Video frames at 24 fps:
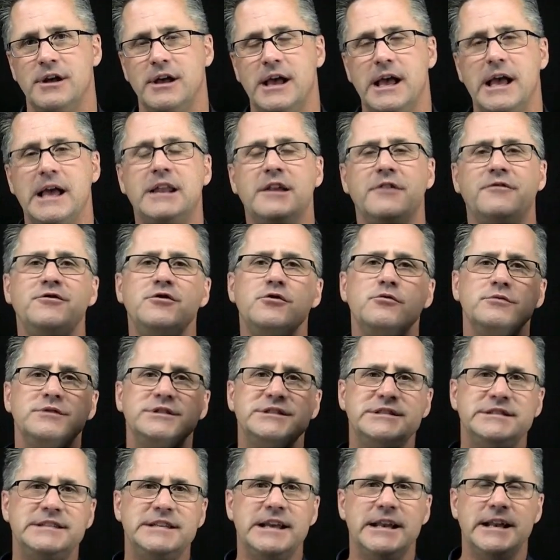And if you
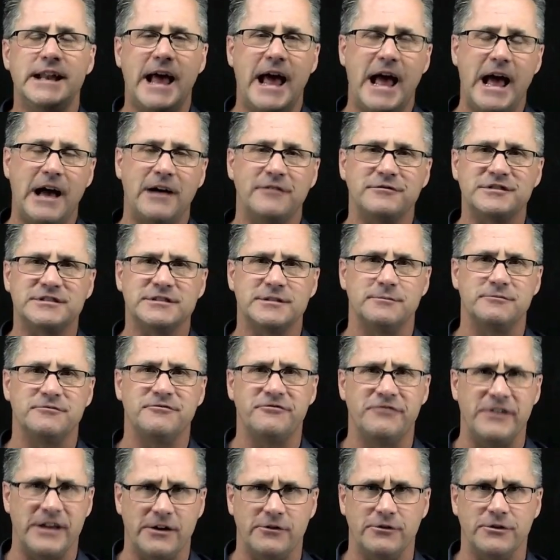did have some
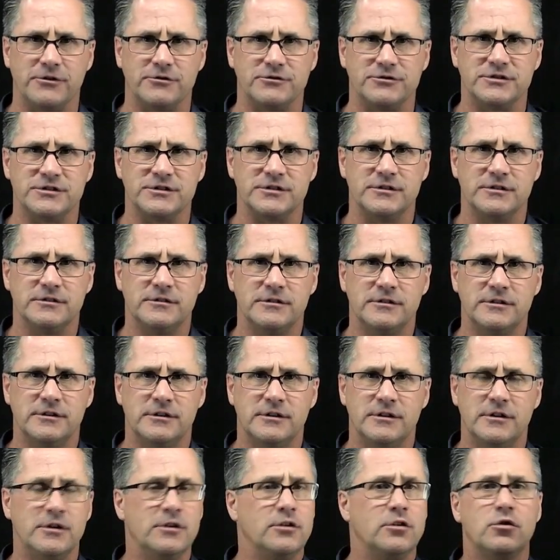failures,
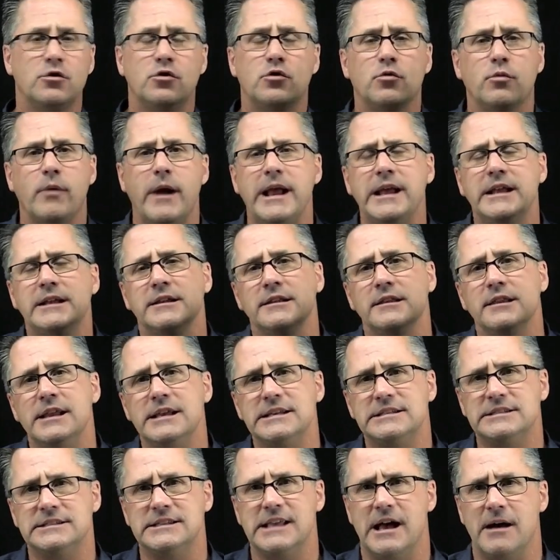great,
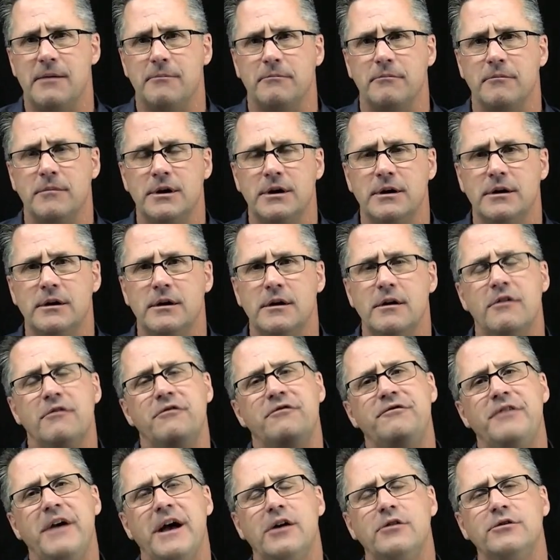list them.
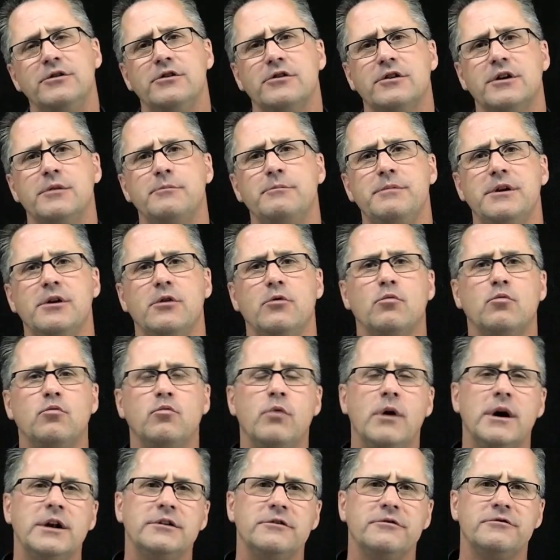Failure can be a
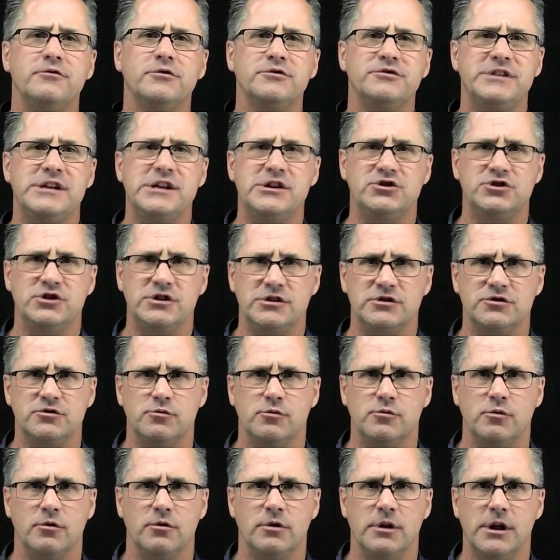wonderful teaching
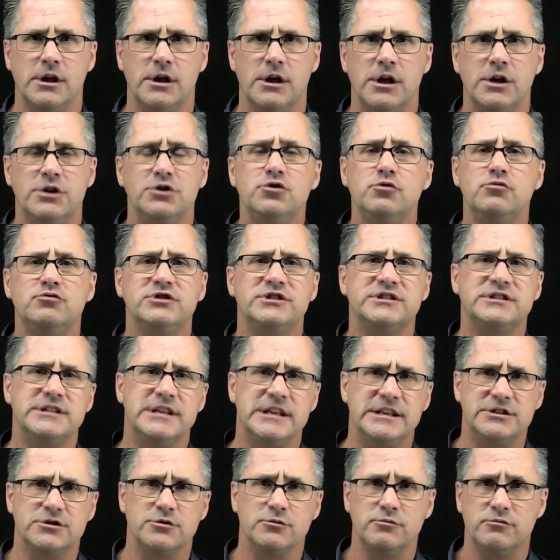tool. You just
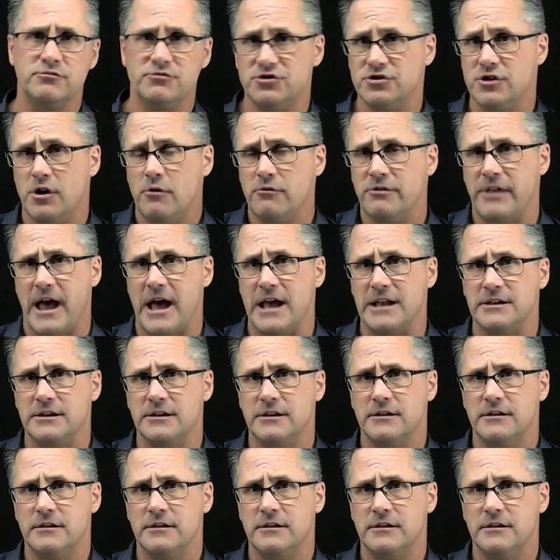need to show that.